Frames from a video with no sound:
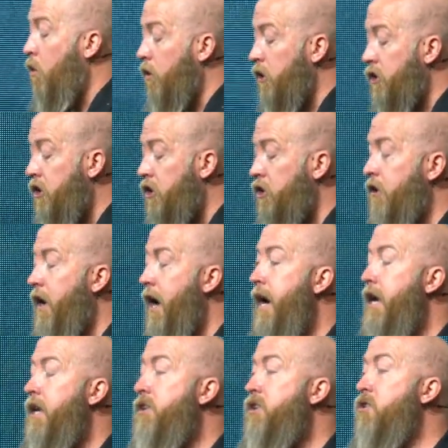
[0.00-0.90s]
who are
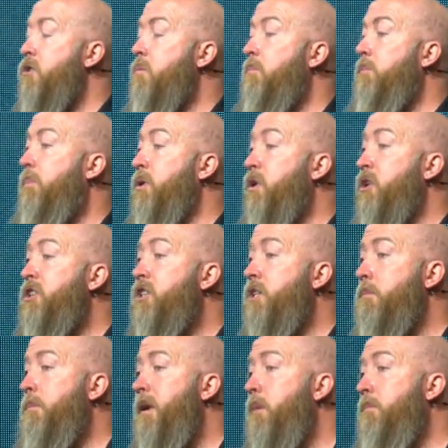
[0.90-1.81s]
trying to
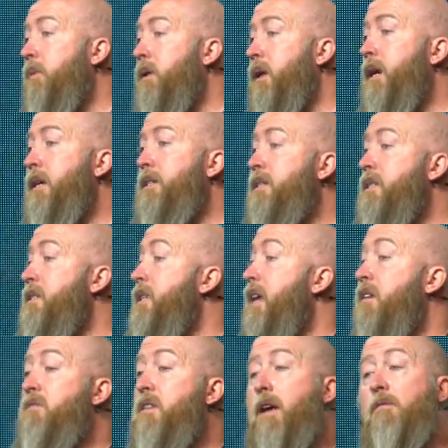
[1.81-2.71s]
push me
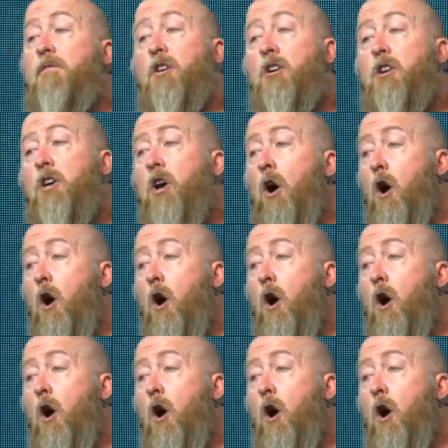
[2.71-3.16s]
places they've never